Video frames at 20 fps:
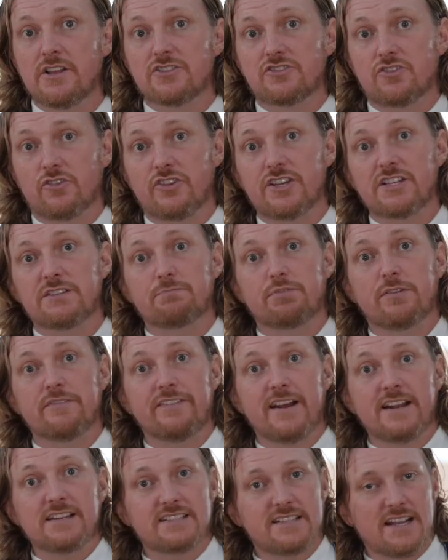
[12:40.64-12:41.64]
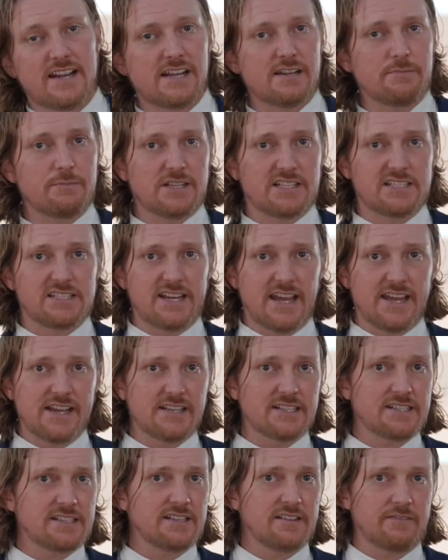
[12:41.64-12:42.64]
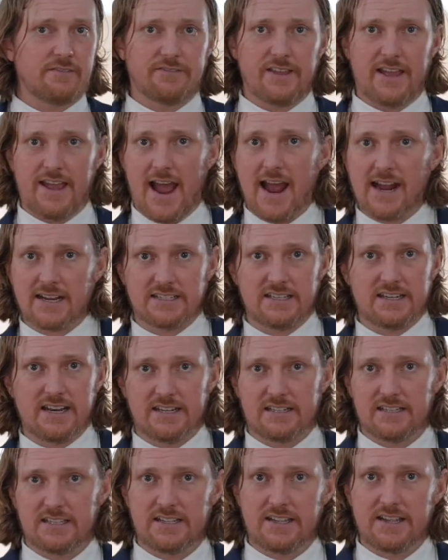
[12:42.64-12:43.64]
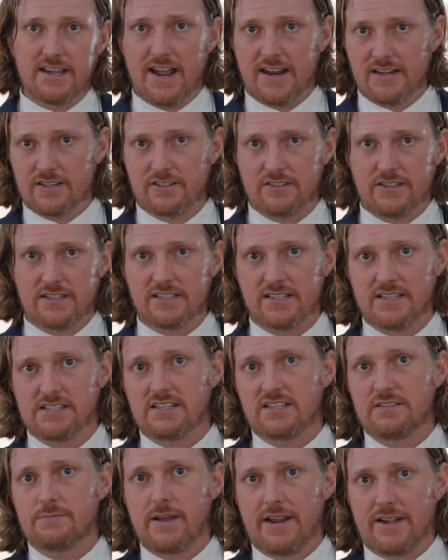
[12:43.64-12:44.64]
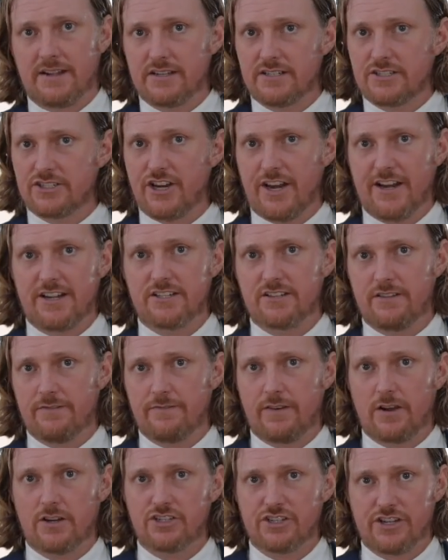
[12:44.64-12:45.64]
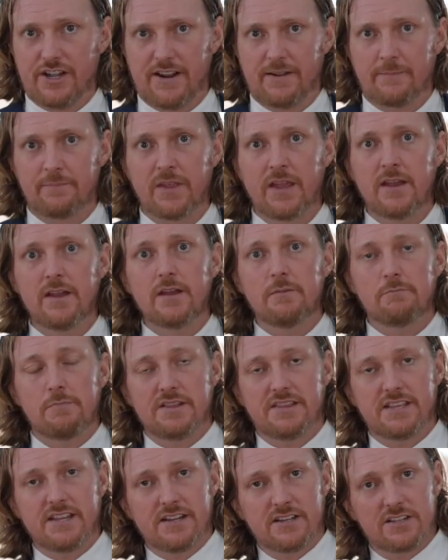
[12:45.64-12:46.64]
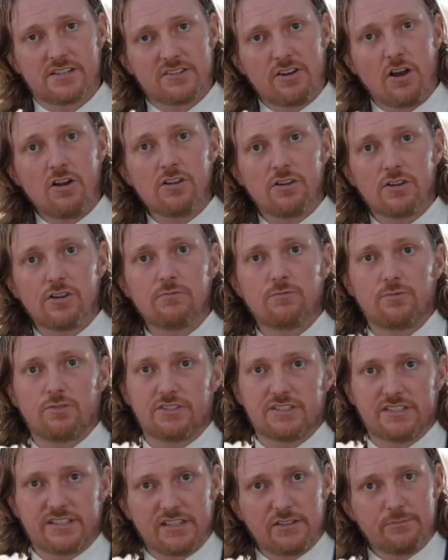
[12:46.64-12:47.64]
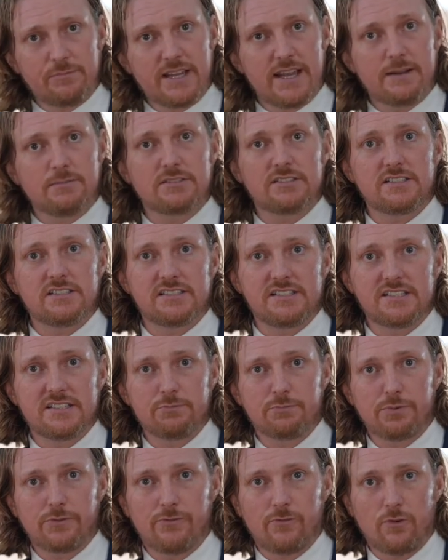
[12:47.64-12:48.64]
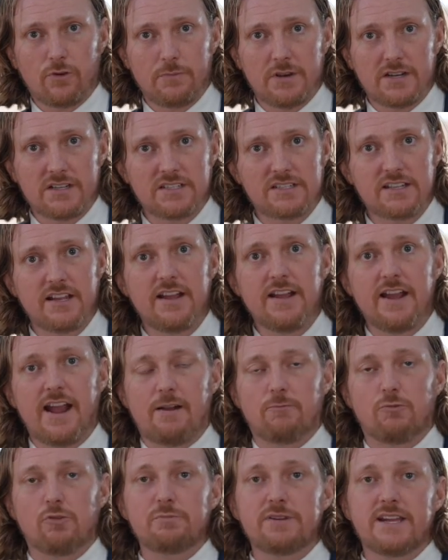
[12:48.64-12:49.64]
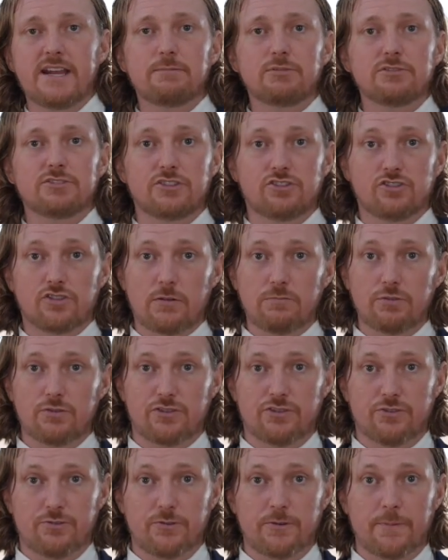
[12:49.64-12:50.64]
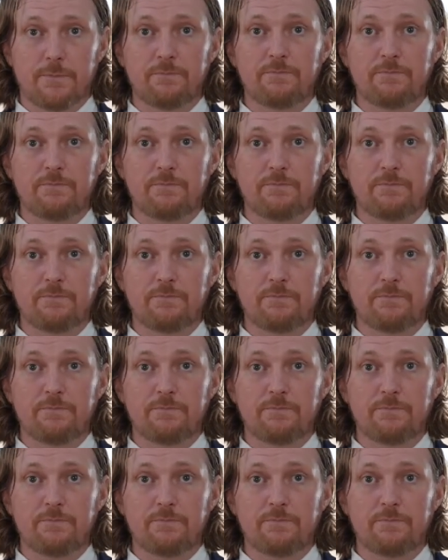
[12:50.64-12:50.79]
So this prevents any mistakes if they accidentally enter the system and change the functioning. But the installer will still be able to see the performance and will be able to troubleshoot.